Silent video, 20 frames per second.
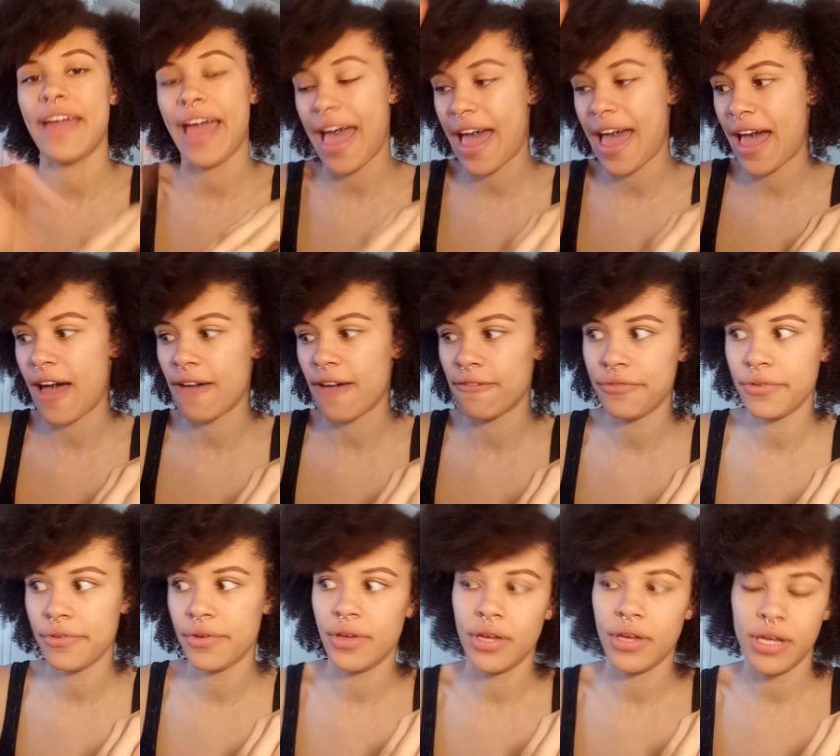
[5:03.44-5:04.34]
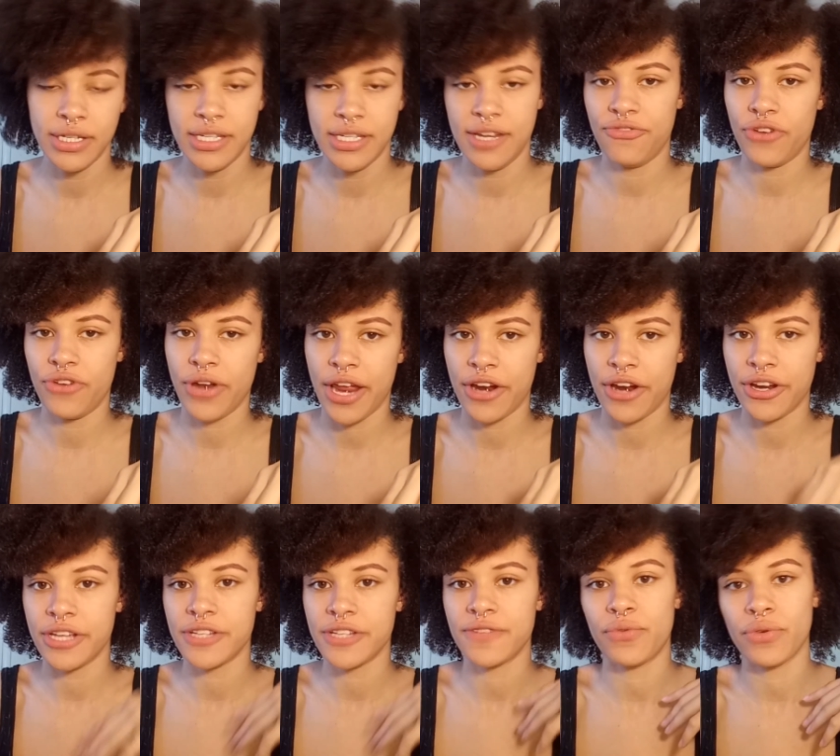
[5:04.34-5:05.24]
have different
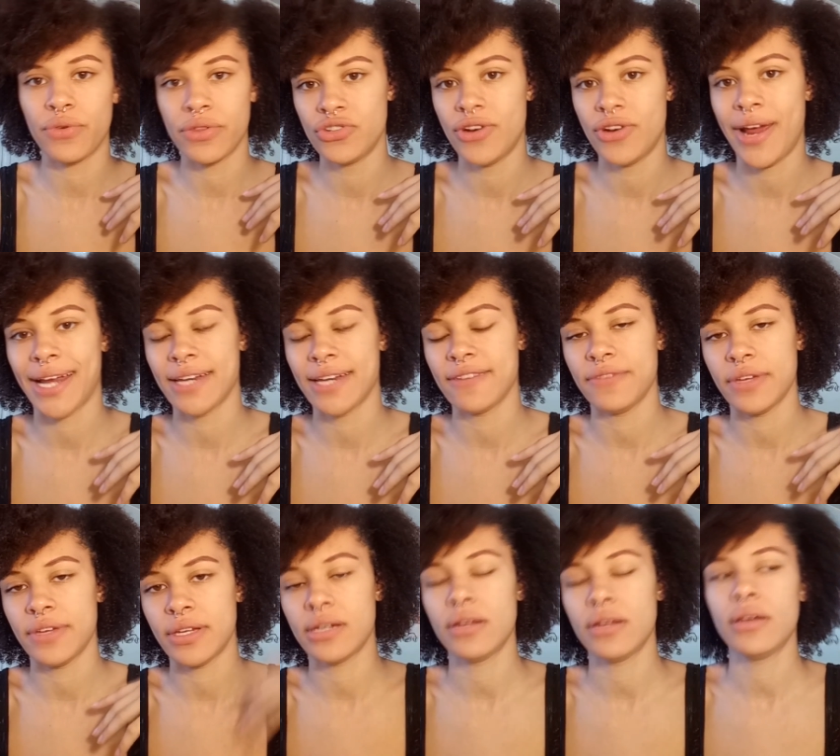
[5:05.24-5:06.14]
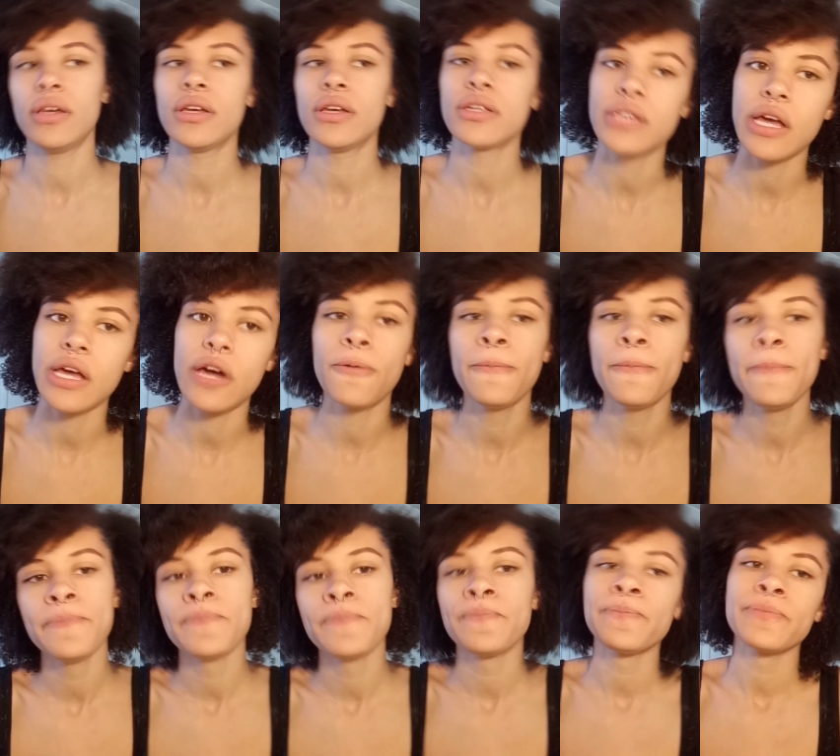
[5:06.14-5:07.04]
areas for the dragon feed. So
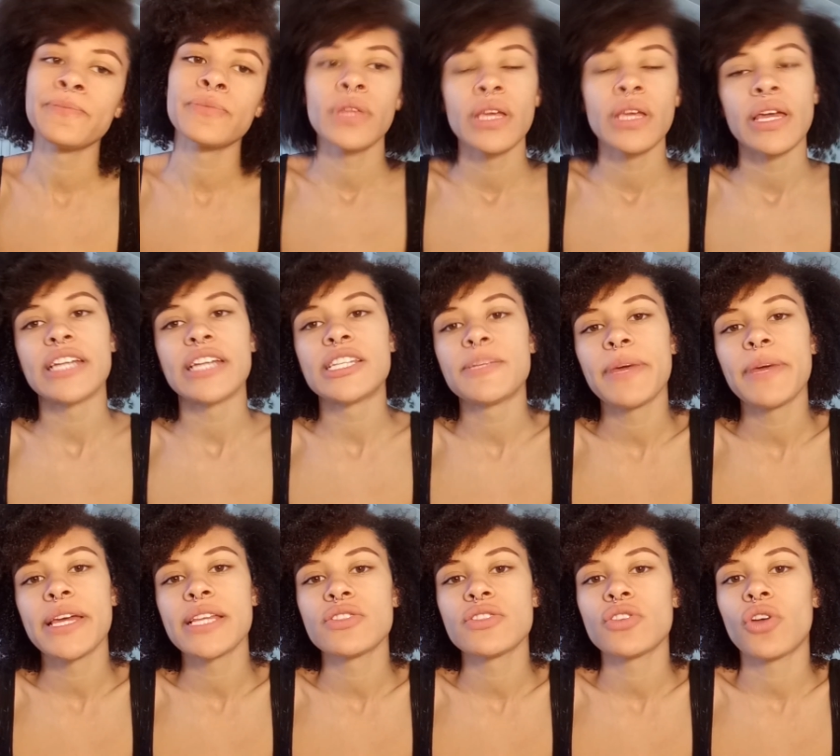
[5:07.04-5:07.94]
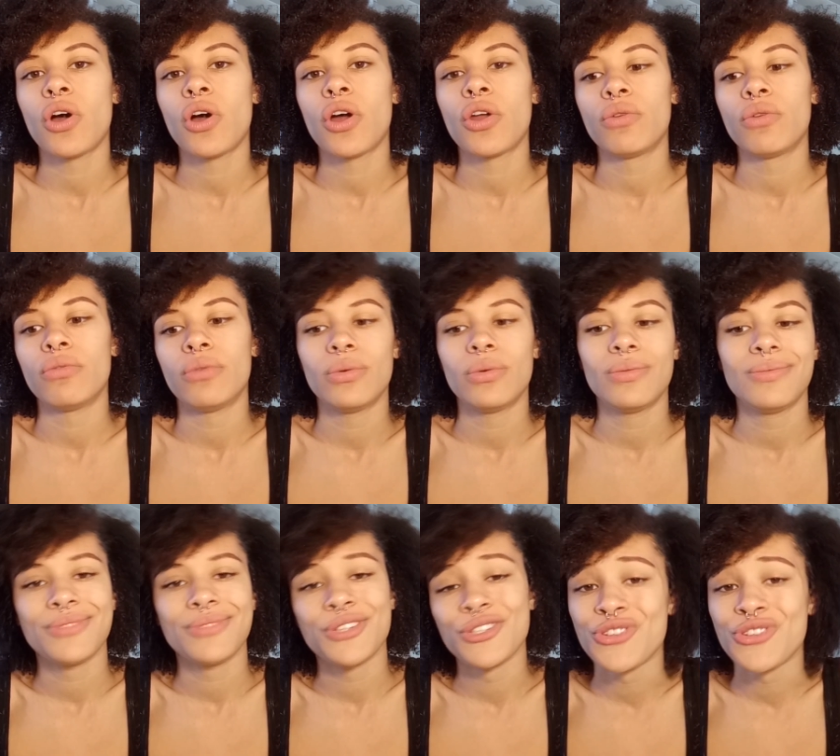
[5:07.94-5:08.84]
it depends on
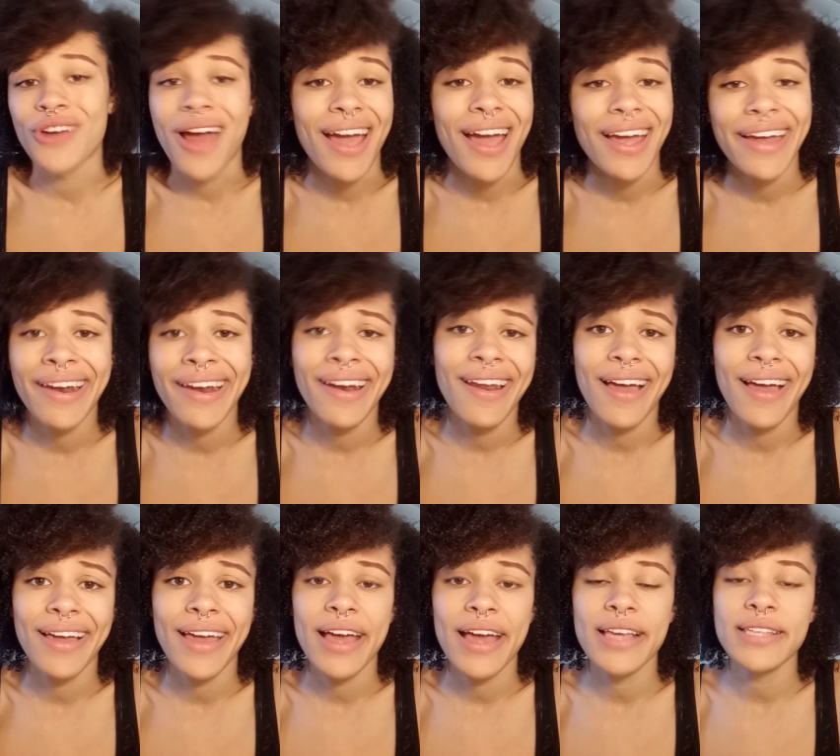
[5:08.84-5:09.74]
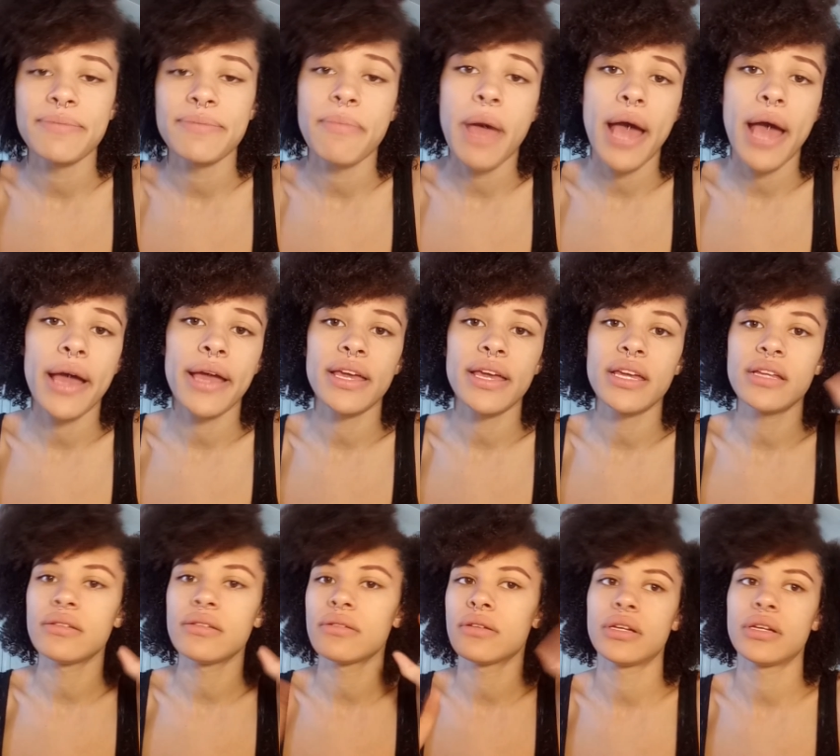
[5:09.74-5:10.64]
your dragon, I guess.
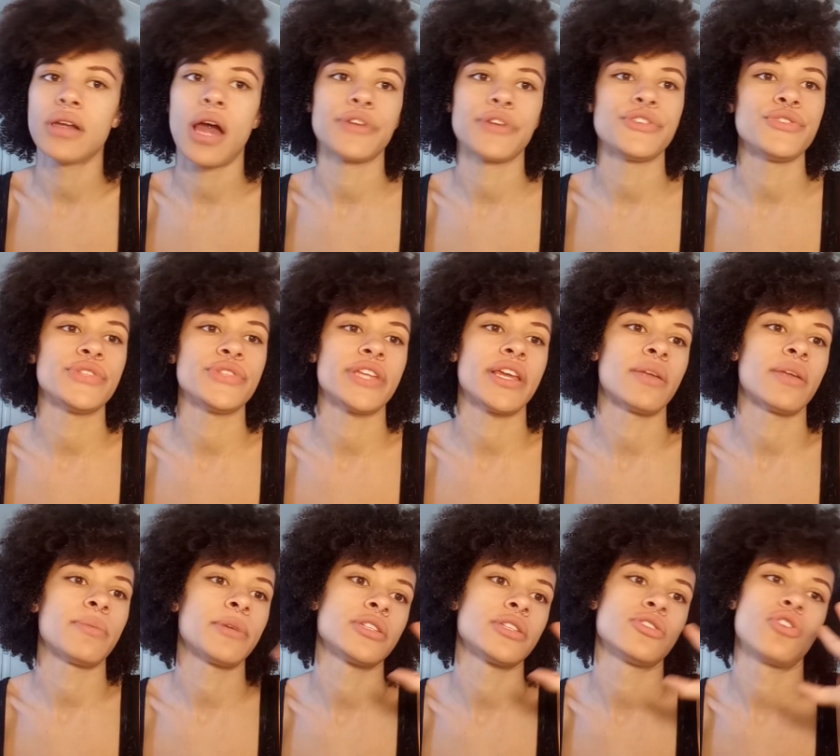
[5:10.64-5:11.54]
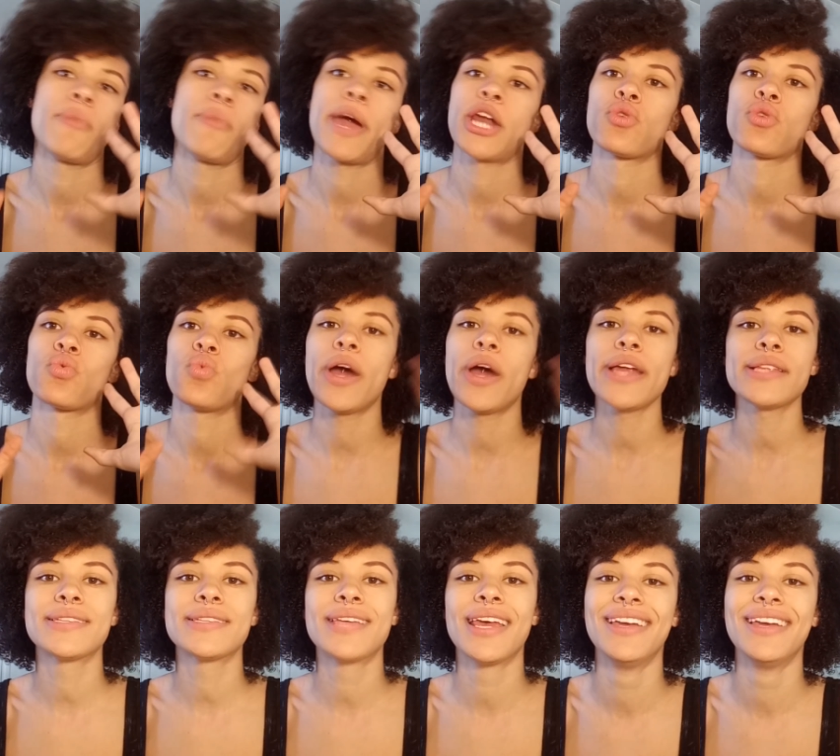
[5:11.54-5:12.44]
Mine could not do sand because no matter
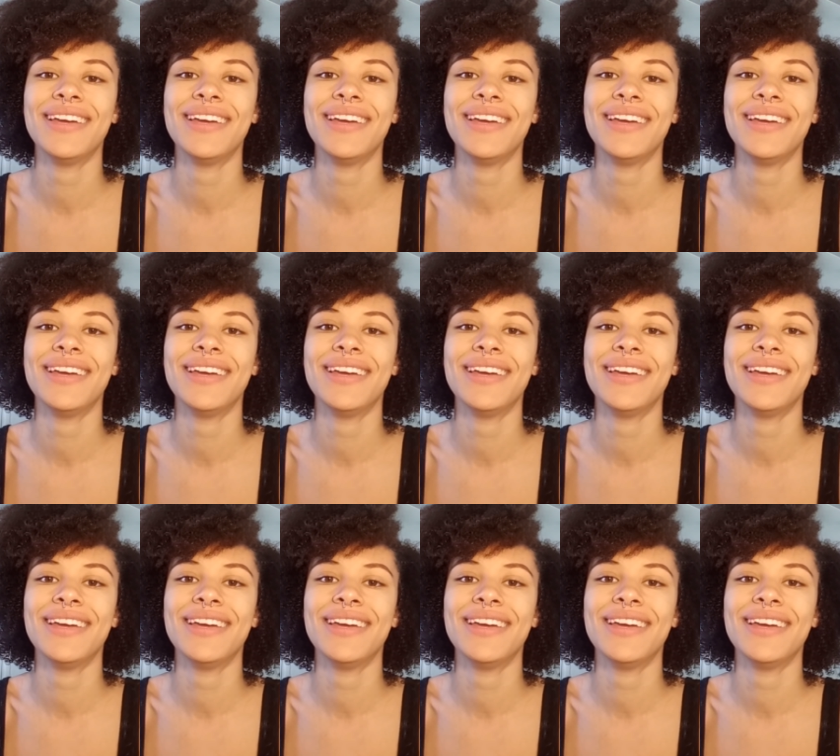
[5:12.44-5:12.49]
what,